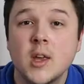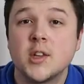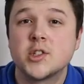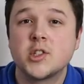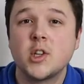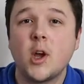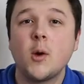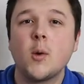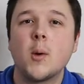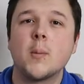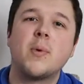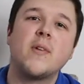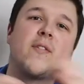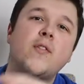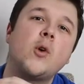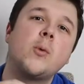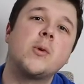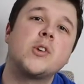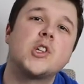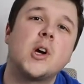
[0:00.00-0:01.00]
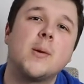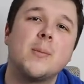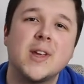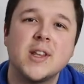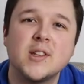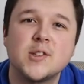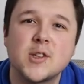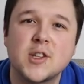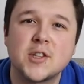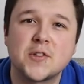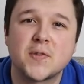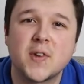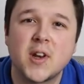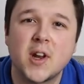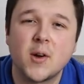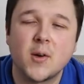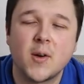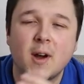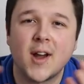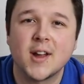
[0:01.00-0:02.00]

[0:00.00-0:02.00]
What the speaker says: So, before we jump into this video,